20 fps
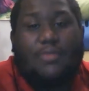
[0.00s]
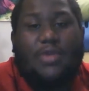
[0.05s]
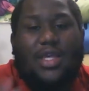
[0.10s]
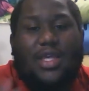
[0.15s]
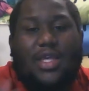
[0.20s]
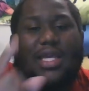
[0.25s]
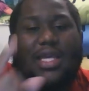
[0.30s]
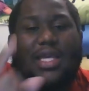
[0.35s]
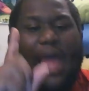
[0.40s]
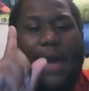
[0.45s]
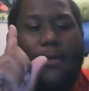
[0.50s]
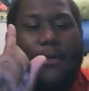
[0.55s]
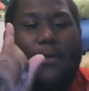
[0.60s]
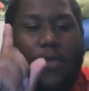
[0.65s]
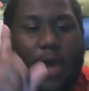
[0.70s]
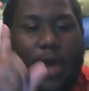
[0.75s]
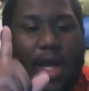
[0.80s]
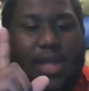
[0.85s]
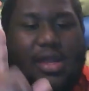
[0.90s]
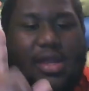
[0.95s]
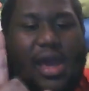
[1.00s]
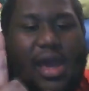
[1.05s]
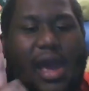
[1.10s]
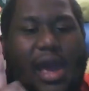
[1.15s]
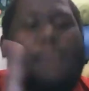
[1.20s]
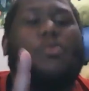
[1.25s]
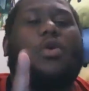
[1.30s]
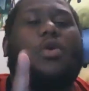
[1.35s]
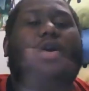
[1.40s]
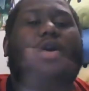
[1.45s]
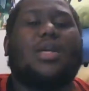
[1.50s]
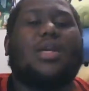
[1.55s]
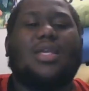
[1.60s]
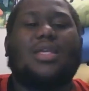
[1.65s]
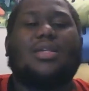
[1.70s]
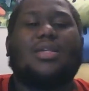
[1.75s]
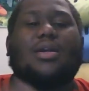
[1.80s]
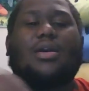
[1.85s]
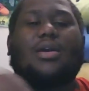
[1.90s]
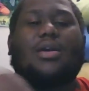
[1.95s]
We see that one time where he
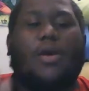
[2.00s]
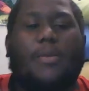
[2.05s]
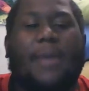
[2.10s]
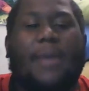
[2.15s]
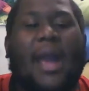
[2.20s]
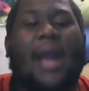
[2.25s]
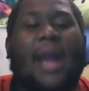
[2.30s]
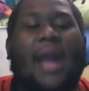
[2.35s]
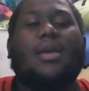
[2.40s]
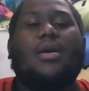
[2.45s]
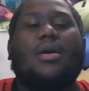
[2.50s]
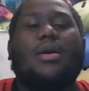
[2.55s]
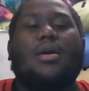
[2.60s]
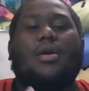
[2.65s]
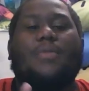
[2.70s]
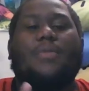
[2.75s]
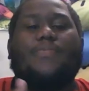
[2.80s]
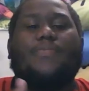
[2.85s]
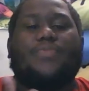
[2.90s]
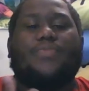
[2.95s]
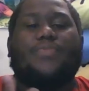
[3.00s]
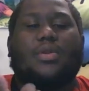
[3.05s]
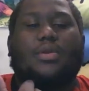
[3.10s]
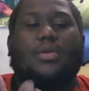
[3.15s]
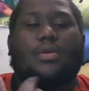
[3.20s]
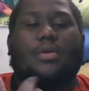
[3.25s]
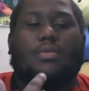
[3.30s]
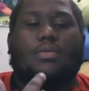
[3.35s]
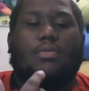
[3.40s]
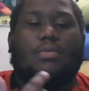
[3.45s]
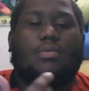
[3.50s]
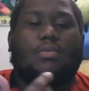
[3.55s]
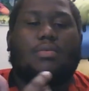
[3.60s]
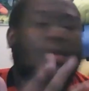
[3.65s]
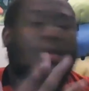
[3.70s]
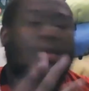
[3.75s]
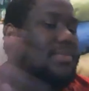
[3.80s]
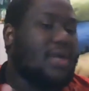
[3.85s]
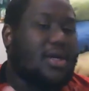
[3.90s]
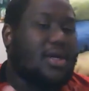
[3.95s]
needs to go back.
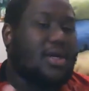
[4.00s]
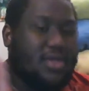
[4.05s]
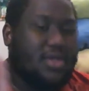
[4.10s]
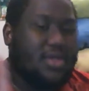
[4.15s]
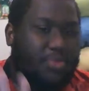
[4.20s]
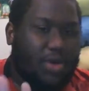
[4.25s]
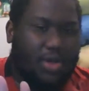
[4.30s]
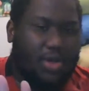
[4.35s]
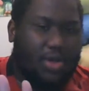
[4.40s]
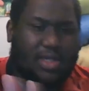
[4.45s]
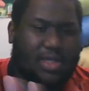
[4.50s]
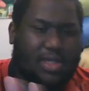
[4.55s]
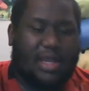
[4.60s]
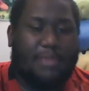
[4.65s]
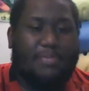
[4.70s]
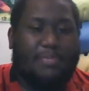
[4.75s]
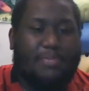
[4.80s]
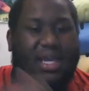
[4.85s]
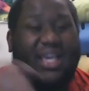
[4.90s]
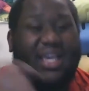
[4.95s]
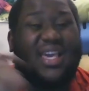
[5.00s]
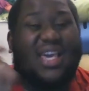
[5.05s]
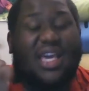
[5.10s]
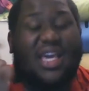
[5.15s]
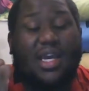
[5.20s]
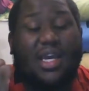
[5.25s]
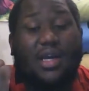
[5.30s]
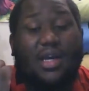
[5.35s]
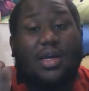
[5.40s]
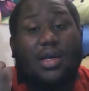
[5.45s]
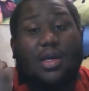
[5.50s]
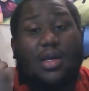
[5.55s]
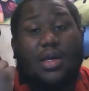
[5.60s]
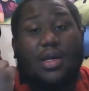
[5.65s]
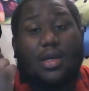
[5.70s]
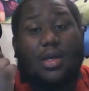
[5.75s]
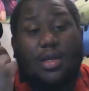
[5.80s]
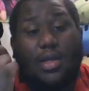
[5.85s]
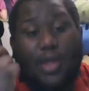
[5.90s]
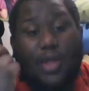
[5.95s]
Well, I'm not going to spoil stuff, but he
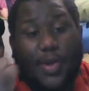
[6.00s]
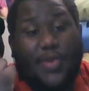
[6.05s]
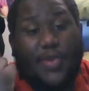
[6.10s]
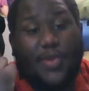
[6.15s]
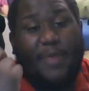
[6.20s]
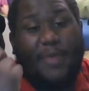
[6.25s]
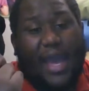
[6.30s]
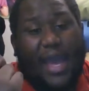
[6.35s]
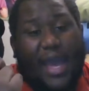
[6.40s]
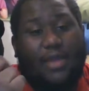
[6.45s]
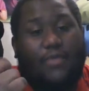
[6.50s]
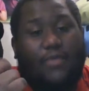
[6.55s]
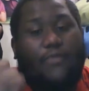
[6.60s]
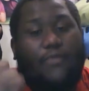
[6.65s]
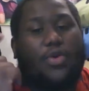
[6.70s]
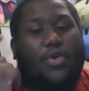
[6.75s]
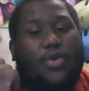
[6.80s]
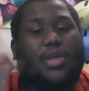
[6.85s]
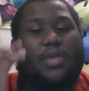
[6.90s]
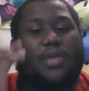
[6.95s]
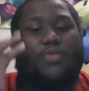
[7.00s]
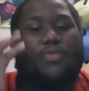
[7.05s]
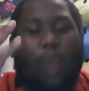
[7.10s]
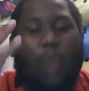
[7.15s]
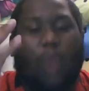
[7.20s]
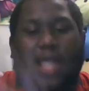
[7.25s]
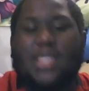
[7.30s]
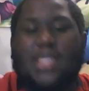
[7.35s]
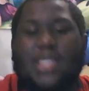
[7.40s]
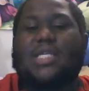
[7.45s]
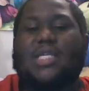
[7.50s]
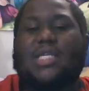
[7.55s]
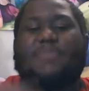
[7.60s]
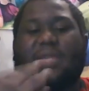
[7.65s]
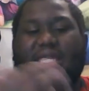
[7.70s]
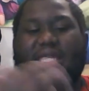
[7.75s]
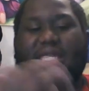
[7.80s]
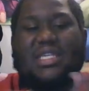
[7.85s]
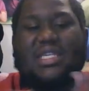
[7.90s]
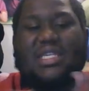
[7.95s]
goes back for this one
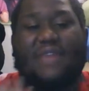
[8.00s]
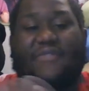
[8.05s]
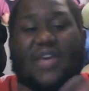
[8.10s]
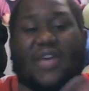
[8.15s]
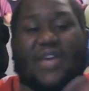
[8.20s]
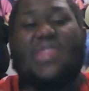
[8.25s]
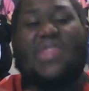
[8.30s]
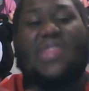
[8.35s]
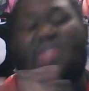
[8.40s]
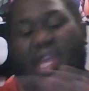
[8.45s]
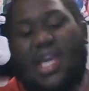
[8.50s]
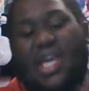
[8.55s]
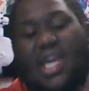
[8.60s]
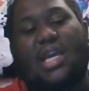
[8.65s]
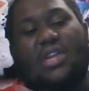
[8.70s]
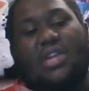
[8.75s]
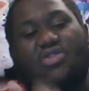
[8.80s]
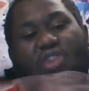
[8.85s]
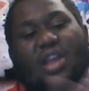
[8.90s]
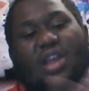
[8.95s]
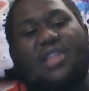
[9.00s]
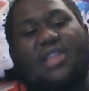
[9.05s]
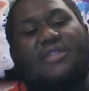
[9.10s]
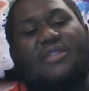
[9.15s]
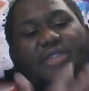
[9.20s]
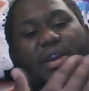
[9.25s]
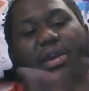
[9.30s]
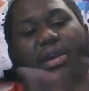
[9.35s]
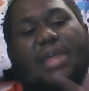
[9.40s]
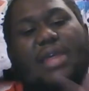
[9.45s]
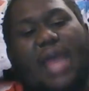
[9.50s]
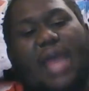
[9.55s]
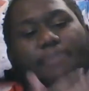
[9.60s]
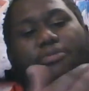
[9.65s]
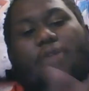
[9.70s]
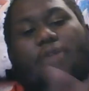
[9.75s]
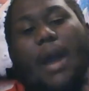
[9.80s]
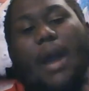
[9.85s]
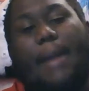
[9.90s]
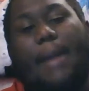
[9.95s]
specific thing and tries to figure that
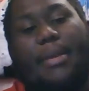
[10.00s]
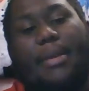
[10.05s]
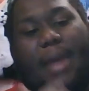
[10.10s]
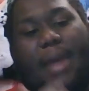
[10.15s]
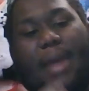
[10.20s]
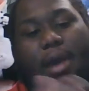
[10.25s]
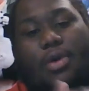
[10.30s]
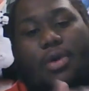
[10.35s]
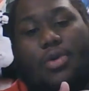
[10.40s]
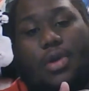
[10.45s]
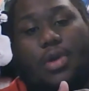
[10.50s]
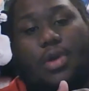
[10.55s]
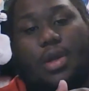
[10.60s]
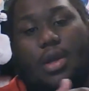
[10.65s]
problem out.